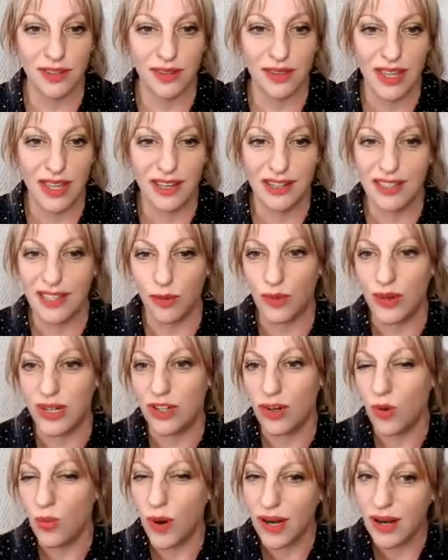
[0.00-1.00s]
Things that we
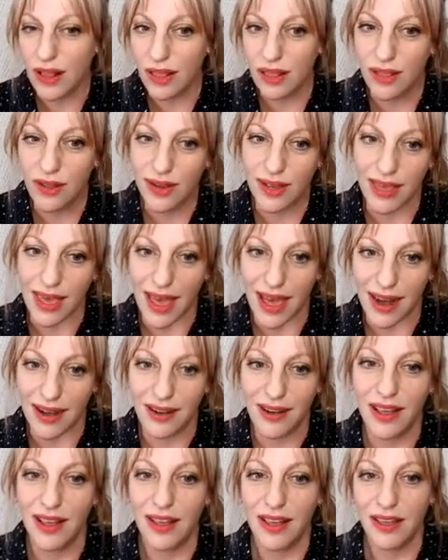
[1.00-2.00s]
don't want to look at,
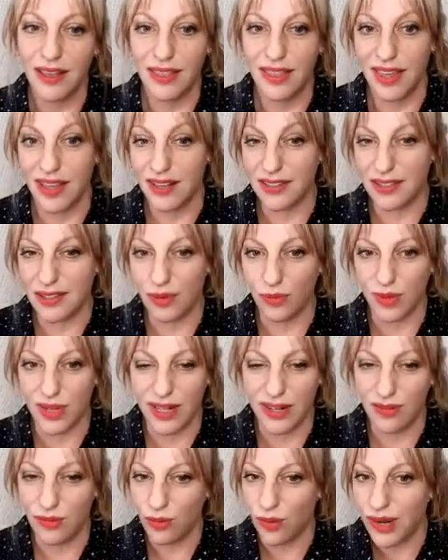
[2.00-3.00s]
things that we
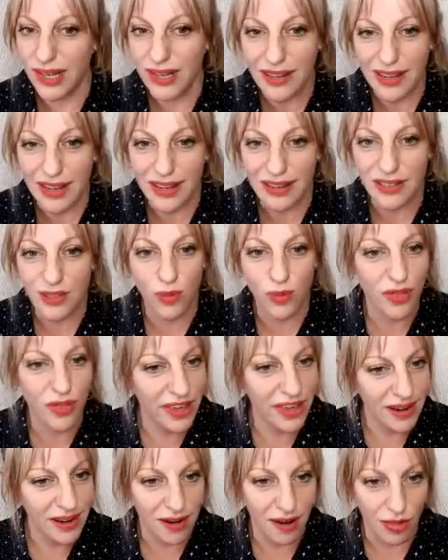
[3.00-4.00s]
didn't realize were
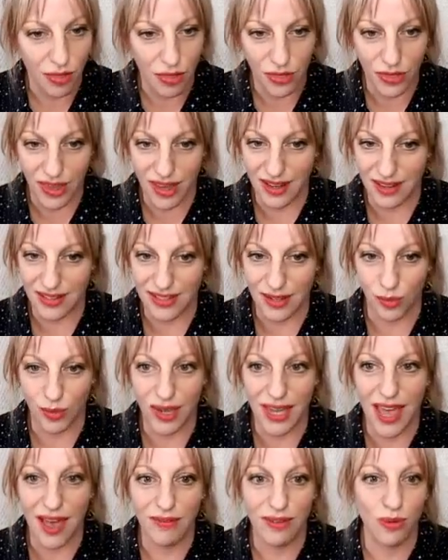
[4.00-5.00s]
there, things that we
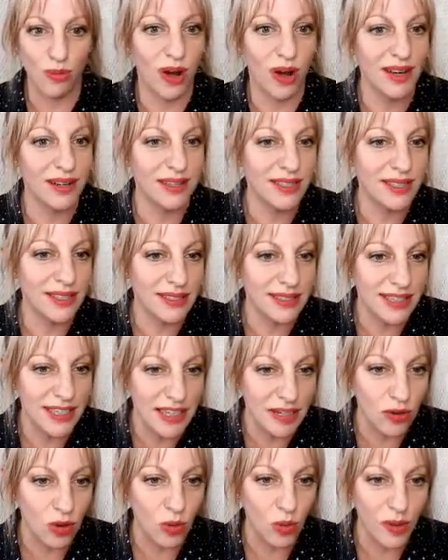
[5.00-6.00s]
haven't wanted to
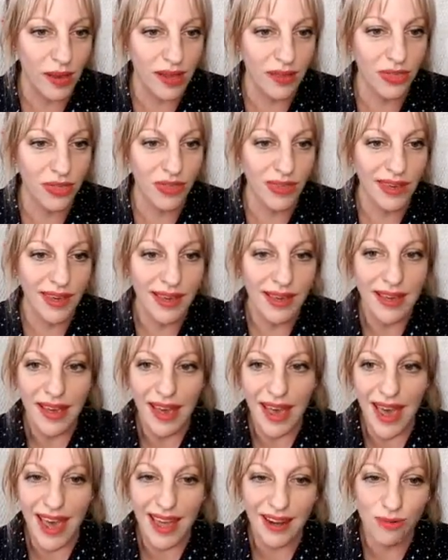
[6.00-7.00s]
deal with,
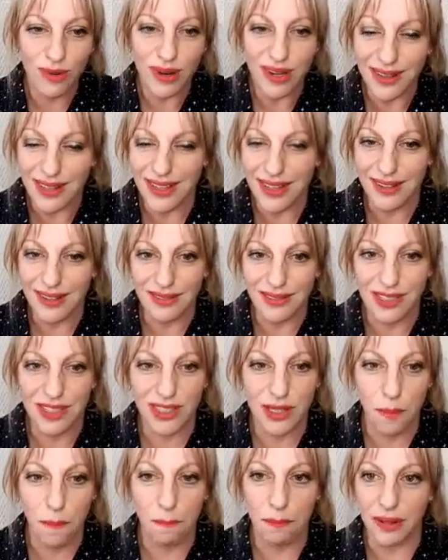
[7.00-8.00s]
and really
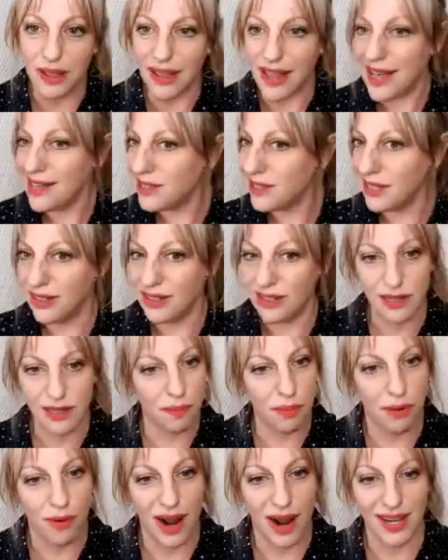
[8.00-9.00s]
some pleasant
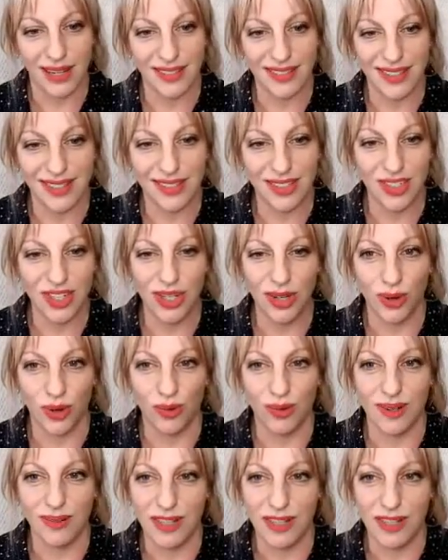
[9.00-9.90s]
surprises too.